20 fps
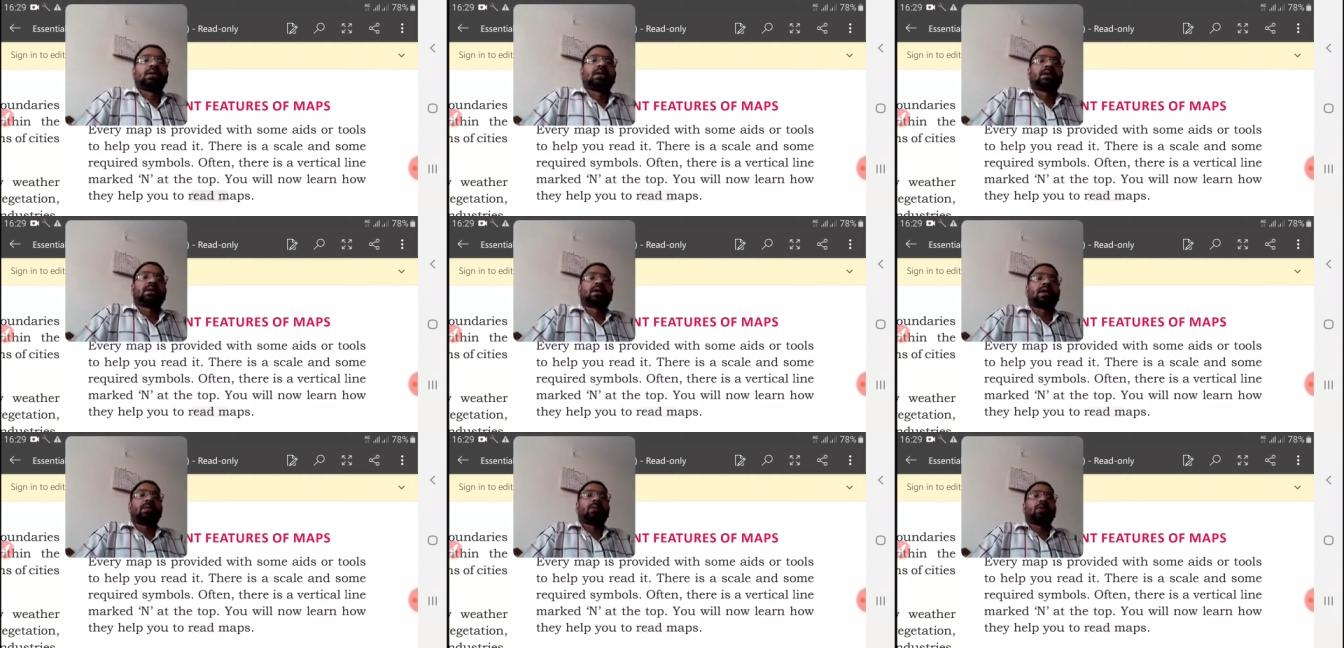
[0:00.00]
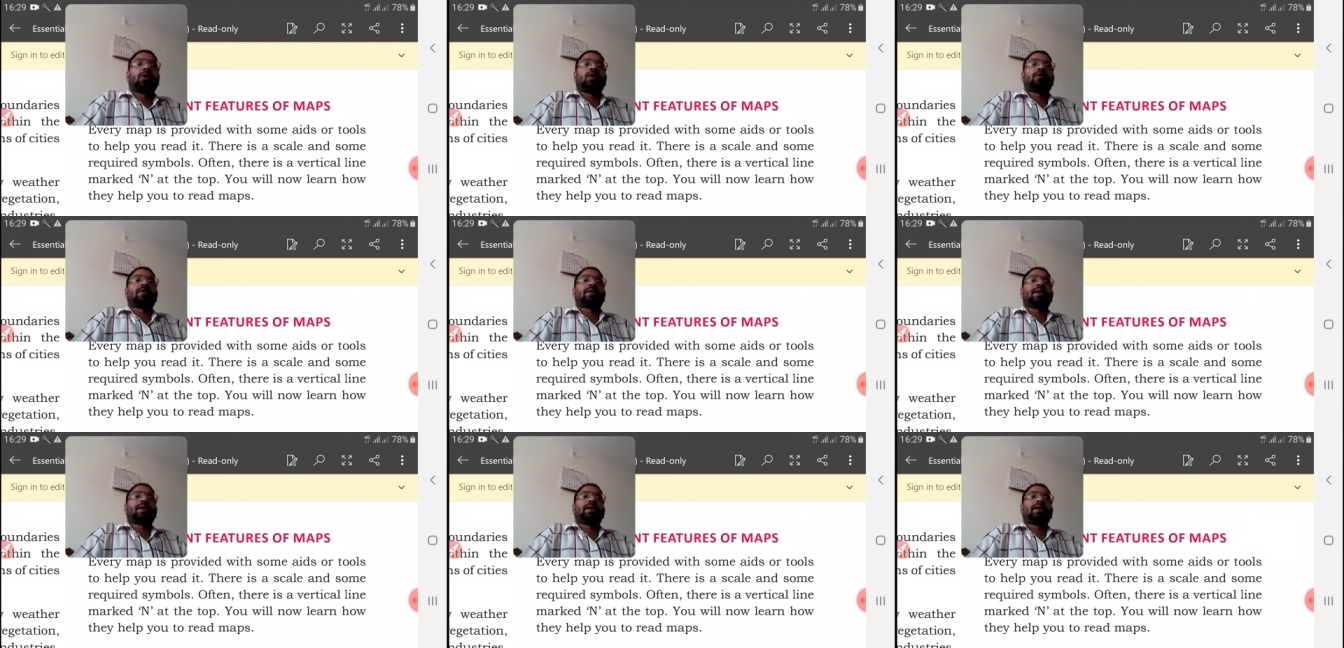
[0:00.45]
Some
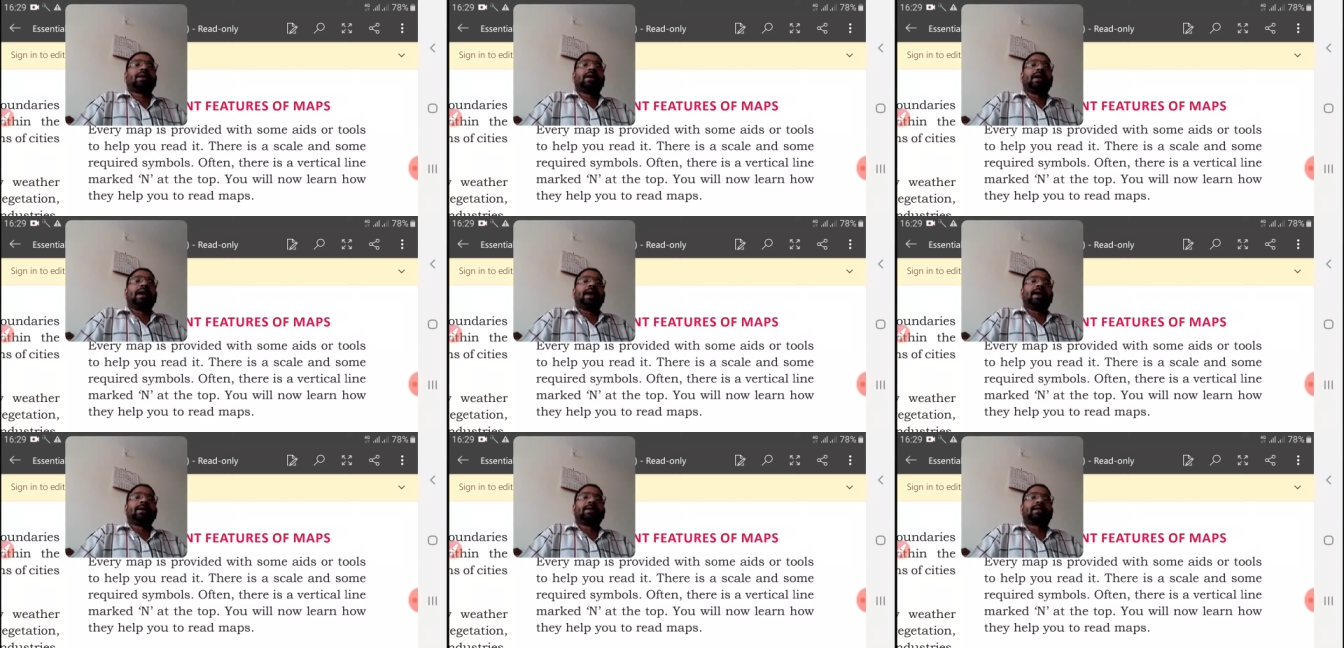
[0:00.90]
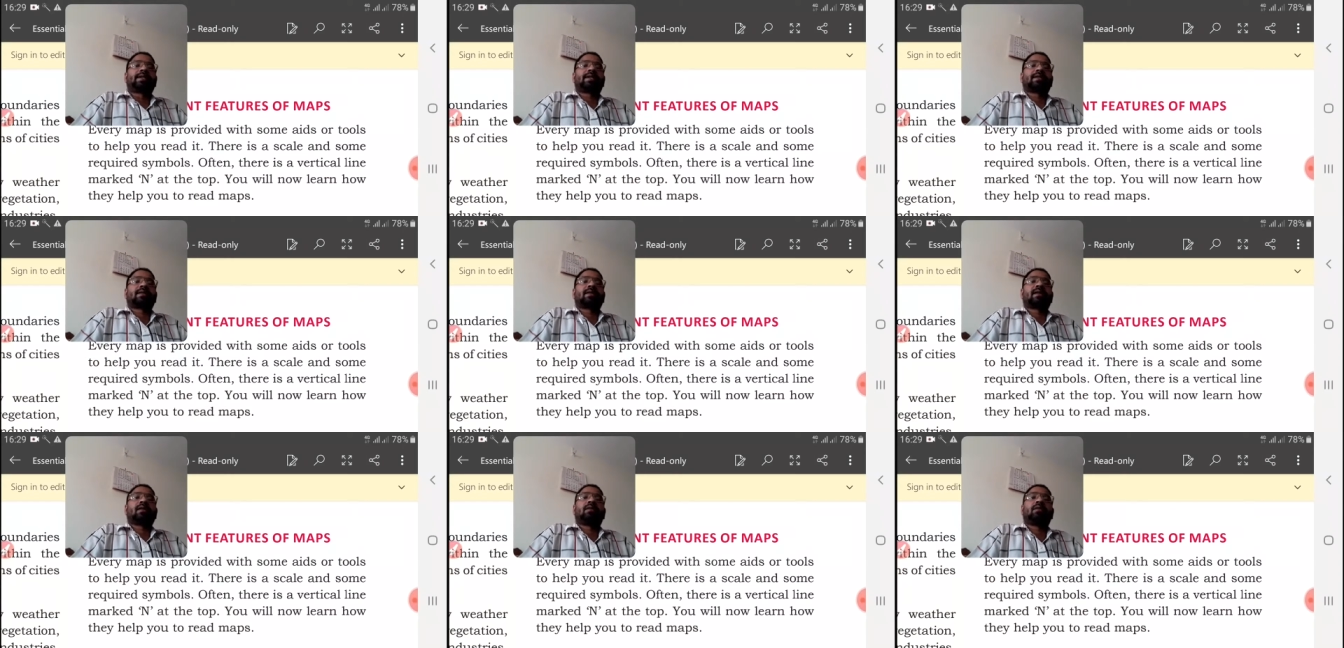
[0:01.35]
of the aids
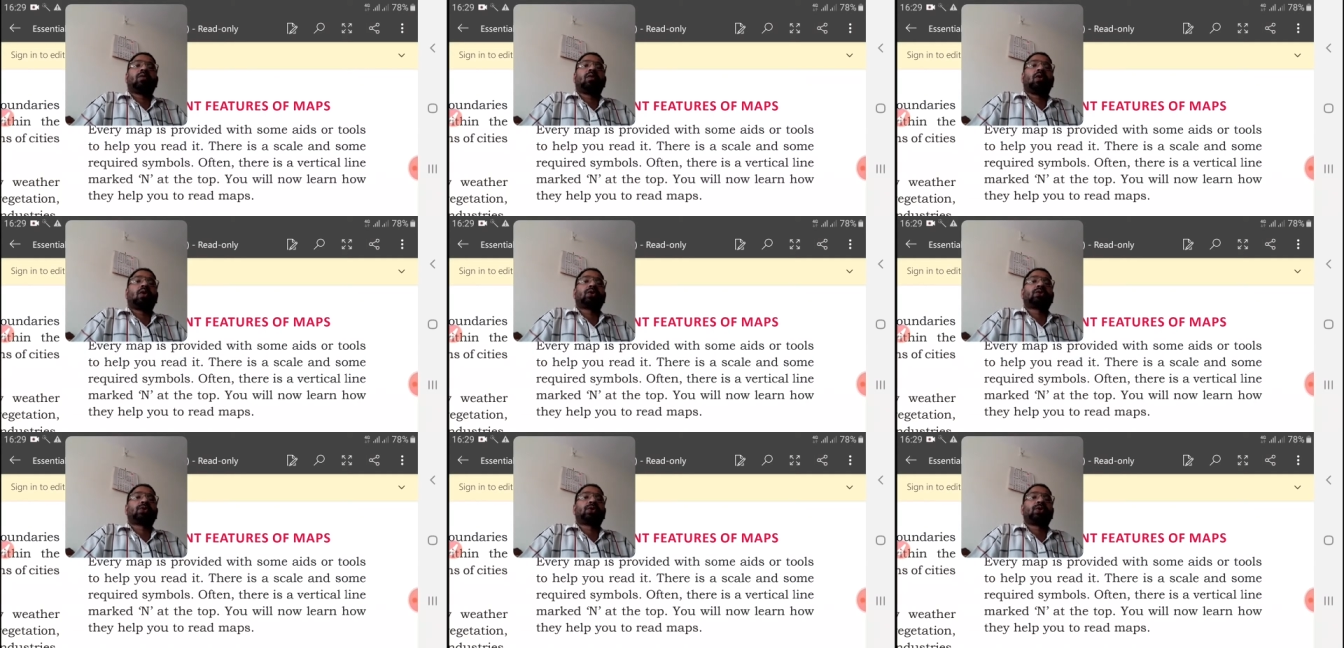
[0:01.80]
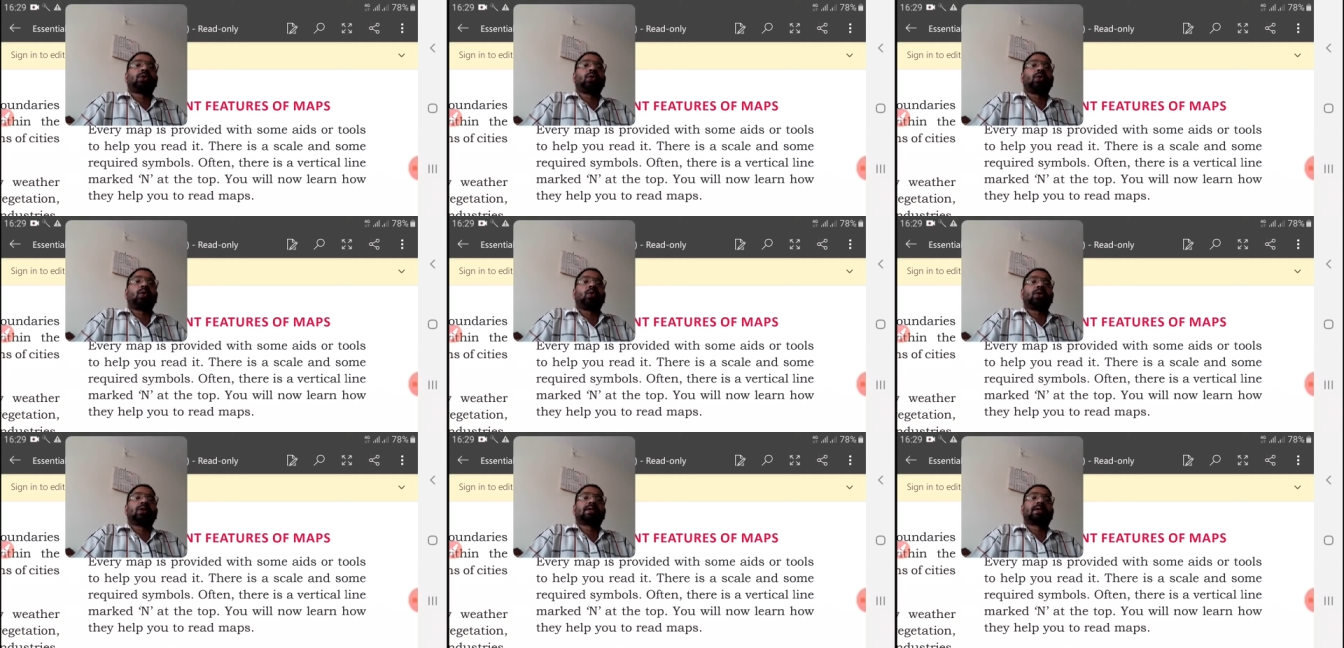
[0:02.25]
or
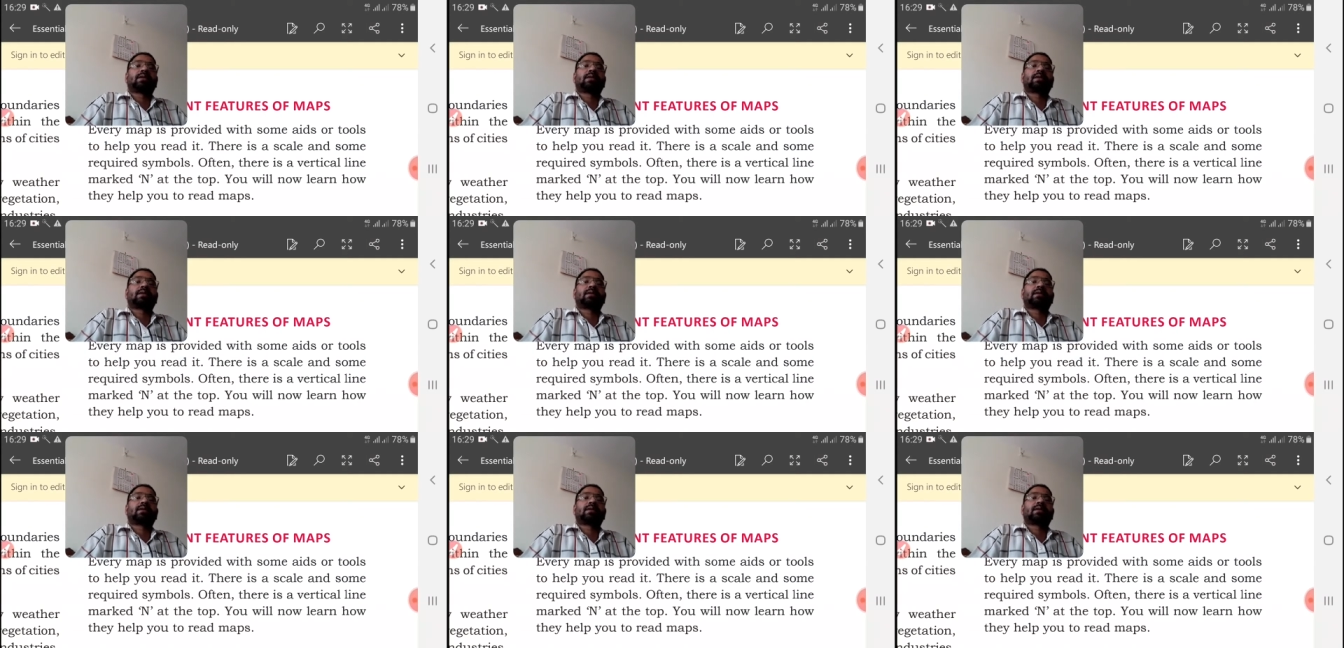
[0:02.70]
tools